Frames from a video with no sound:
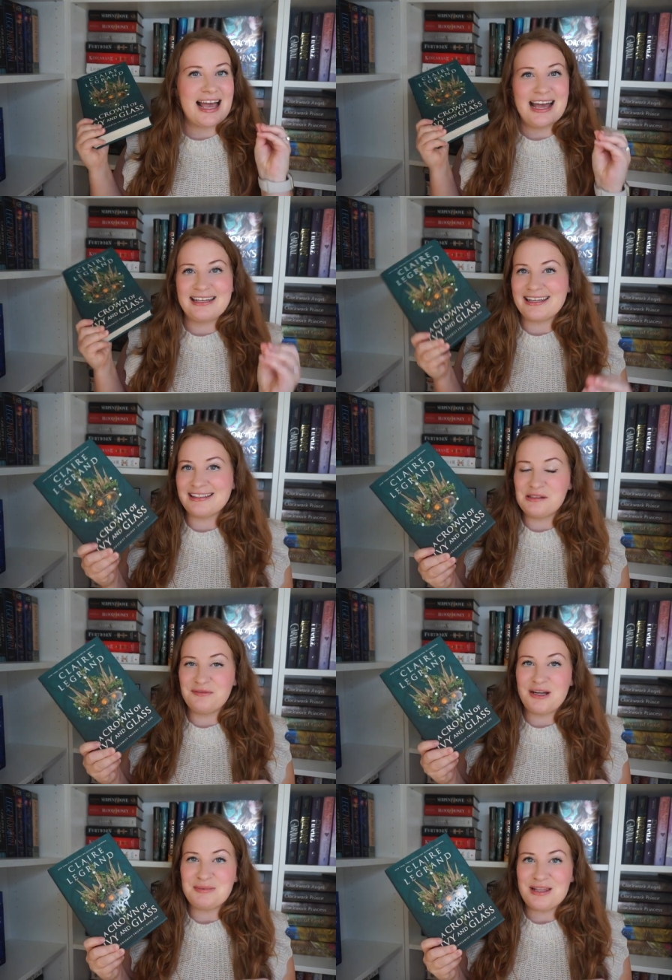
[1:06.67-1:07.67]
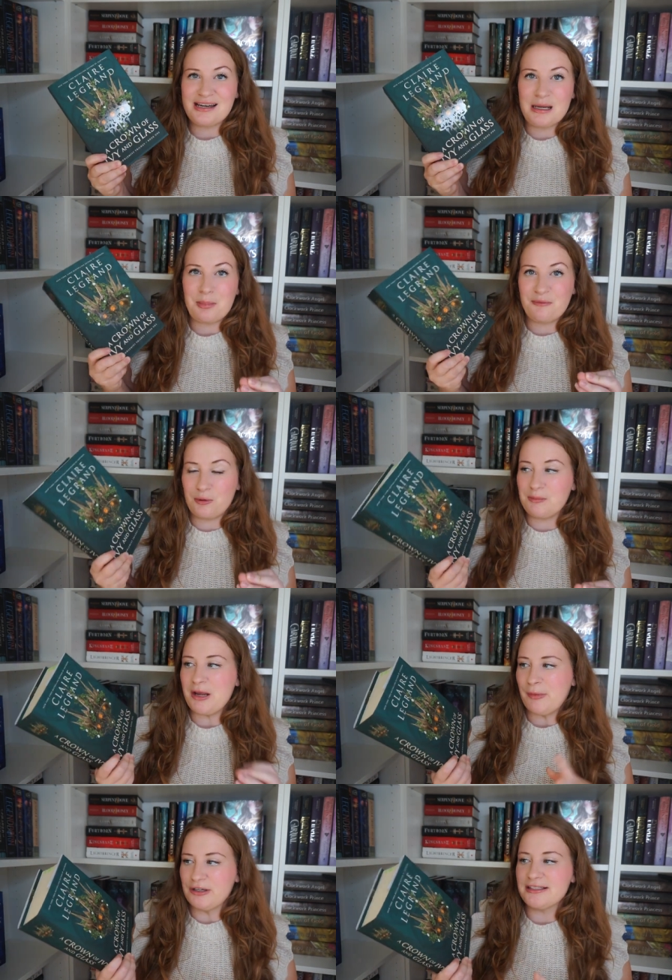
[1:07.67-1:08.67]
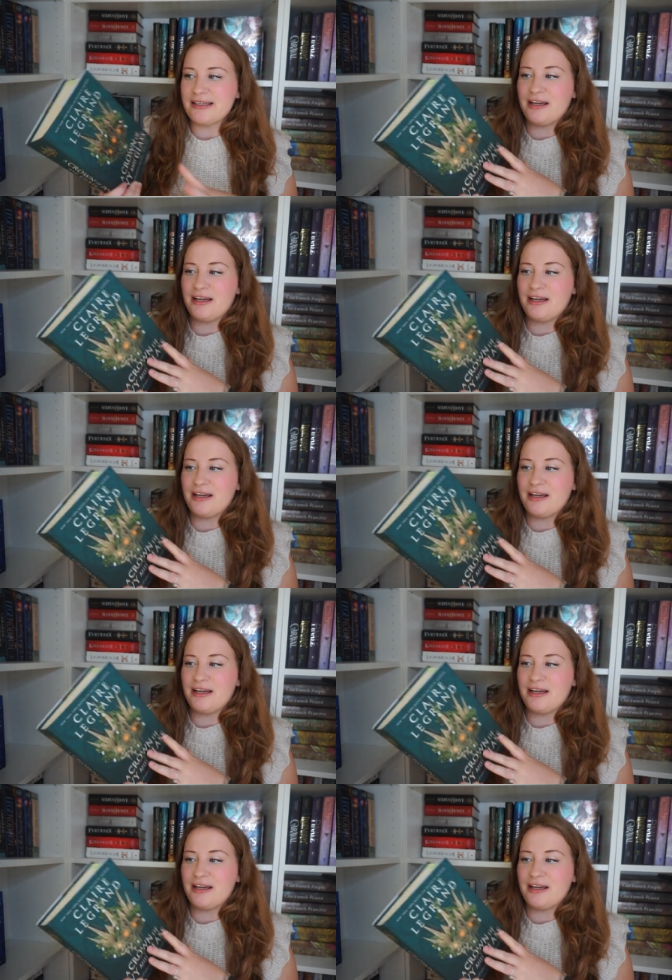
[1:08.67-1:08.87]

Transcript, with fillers: and it lived up to the hype for me personally.